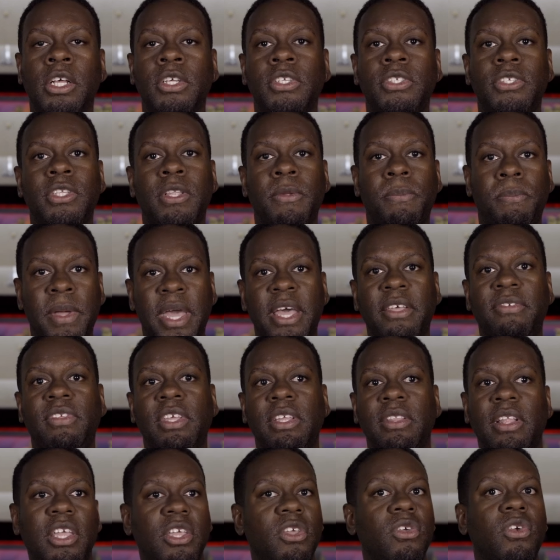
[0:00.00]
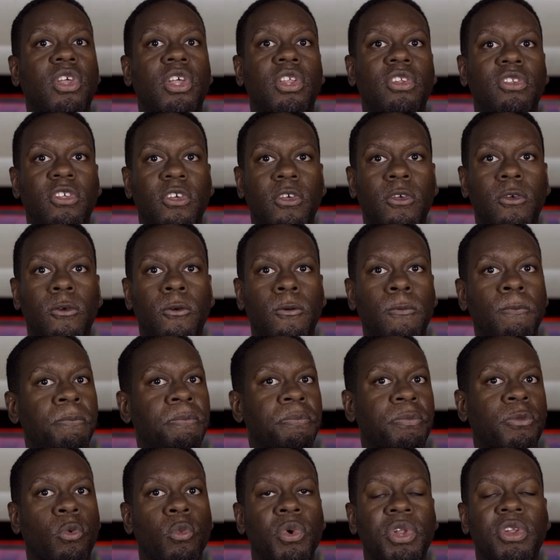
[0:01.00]
So the best thing that you can do
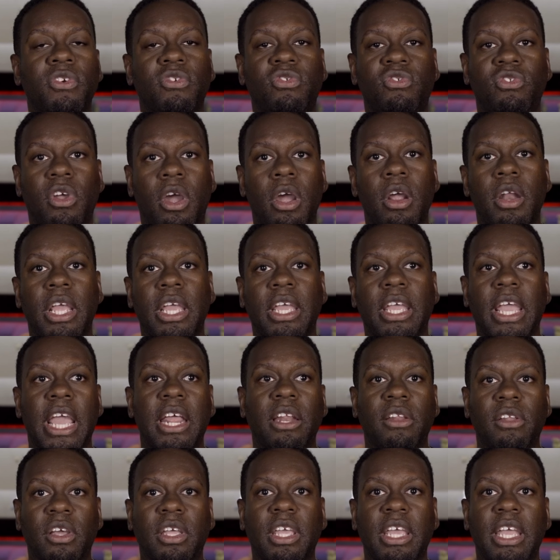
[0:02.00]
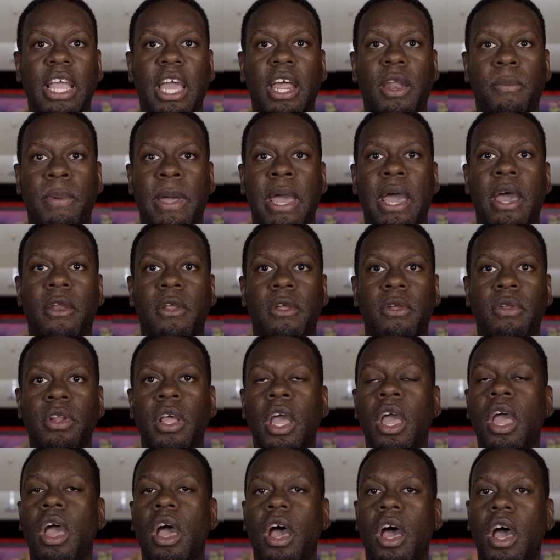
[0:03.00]
when you're starting and looking at a pattern,
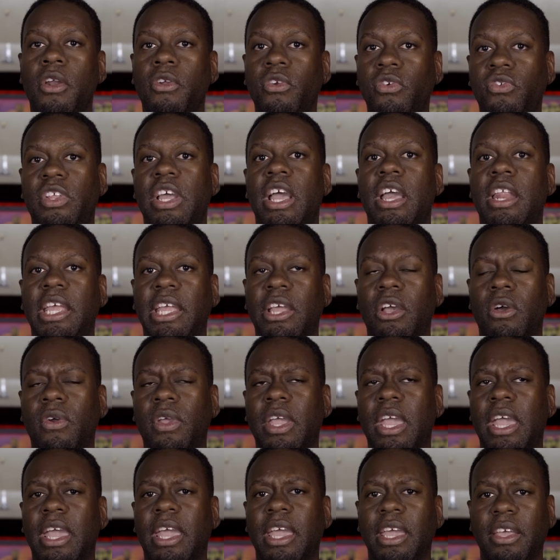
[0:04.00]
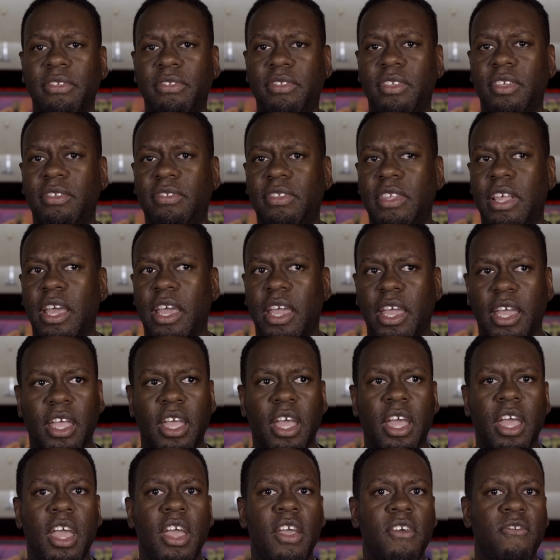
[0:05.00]
understanding, okay, is this a
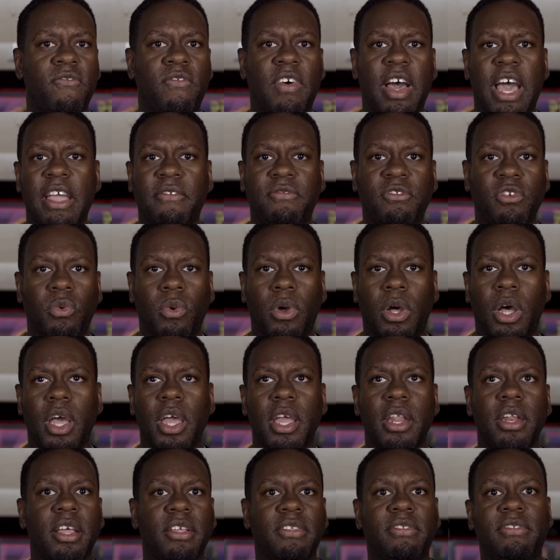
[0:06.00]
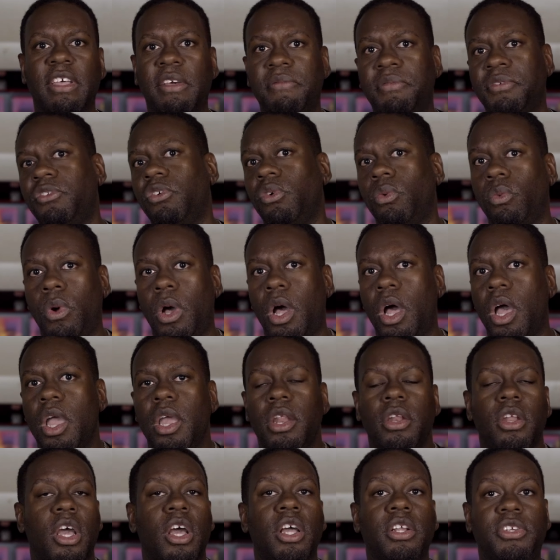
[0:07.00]
5-to-1, a
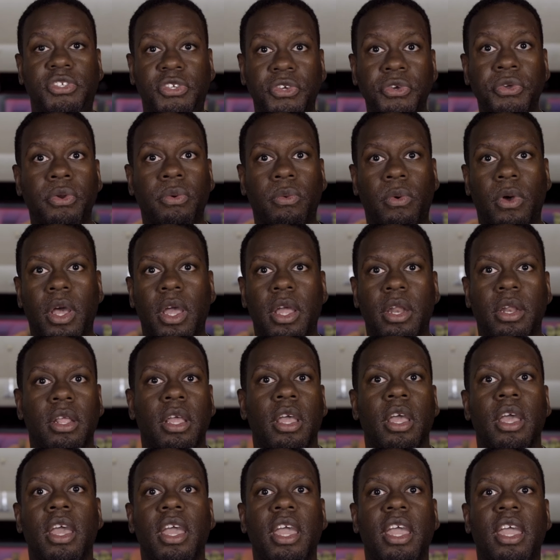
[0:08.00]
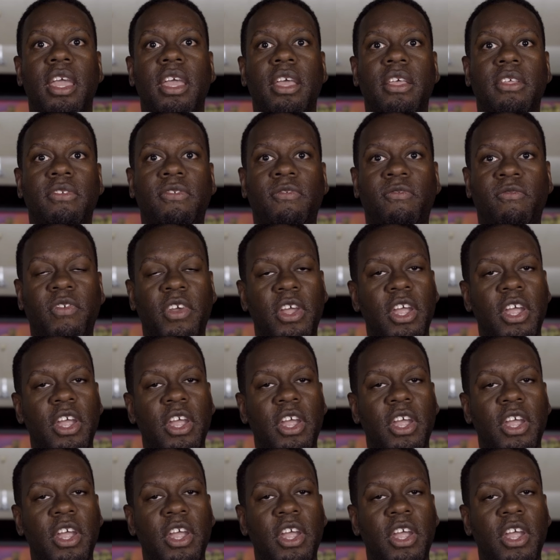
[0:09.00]
7-to-1, a 2-to-1, is